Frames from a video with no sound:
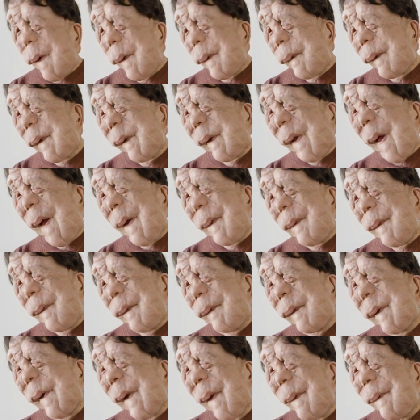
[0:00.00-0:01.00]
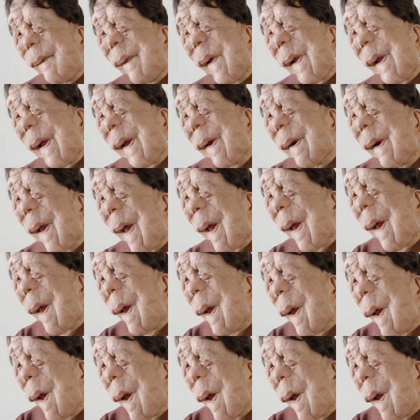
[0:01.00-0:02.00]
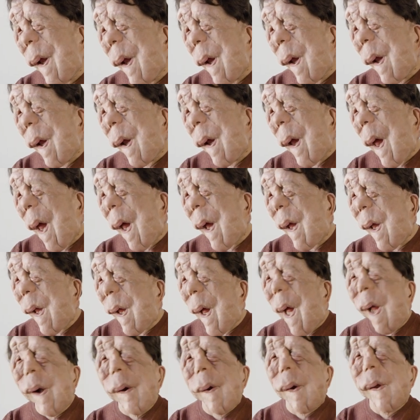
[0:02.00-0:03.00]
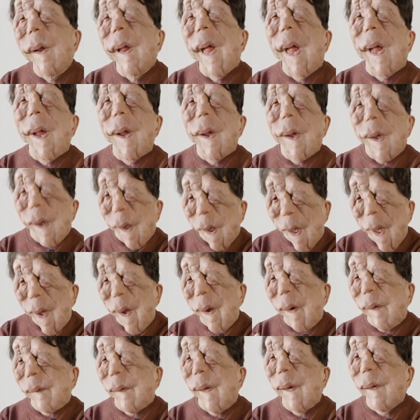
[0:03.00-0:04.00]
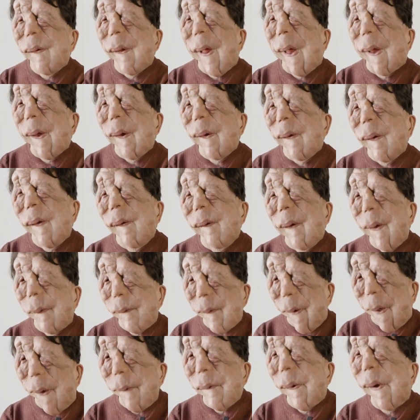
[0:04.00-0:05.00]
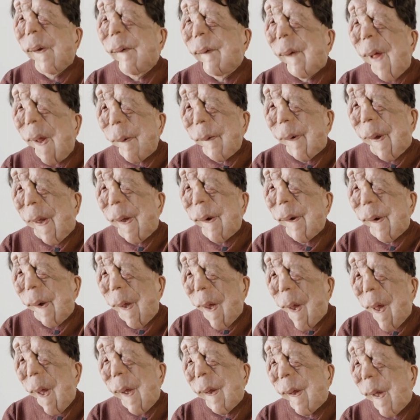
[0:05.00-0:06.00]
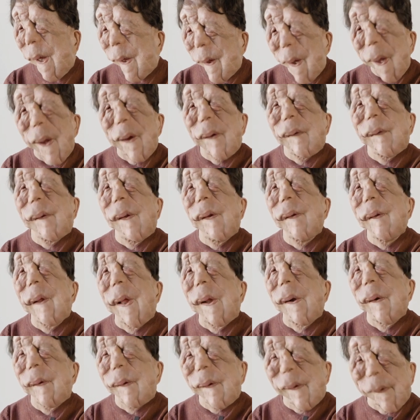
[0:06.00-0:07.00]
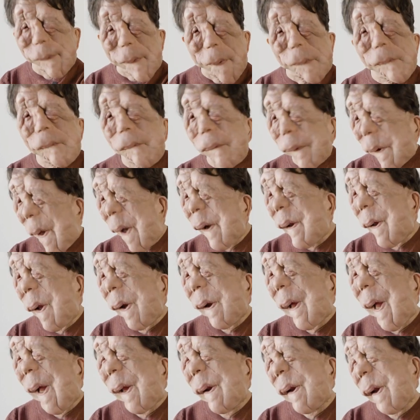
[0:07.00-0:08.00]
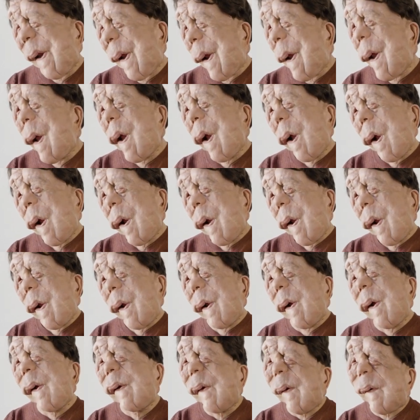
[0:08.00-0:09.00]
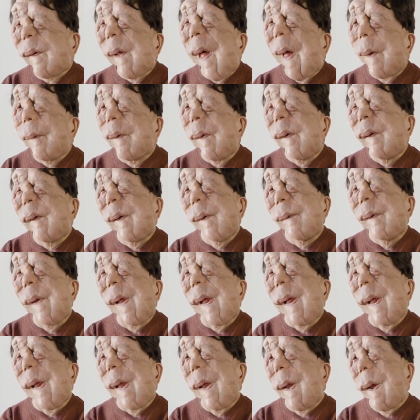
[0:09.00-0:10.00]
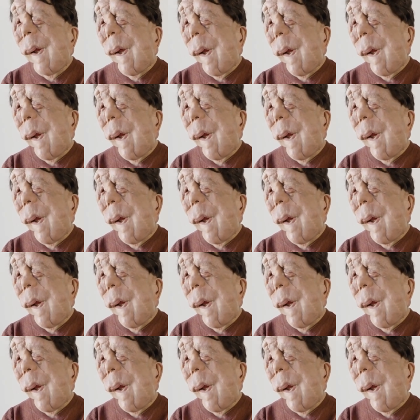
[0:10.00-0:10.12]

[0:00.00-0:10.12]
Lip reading: for them being there. I don't get cast in things because I'm a disabled actor. I get cast in things because I'm a bloody good actor who just happens to be